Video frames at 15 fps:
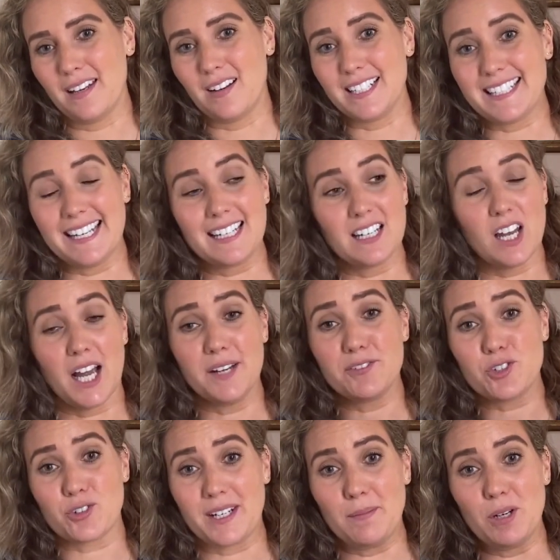and I did live
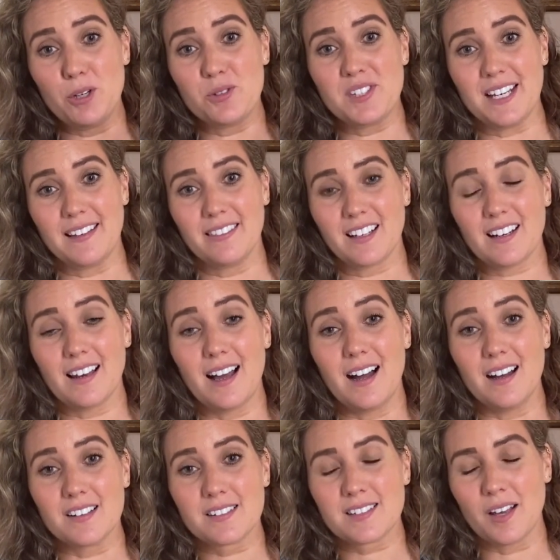stream Lucy in the class.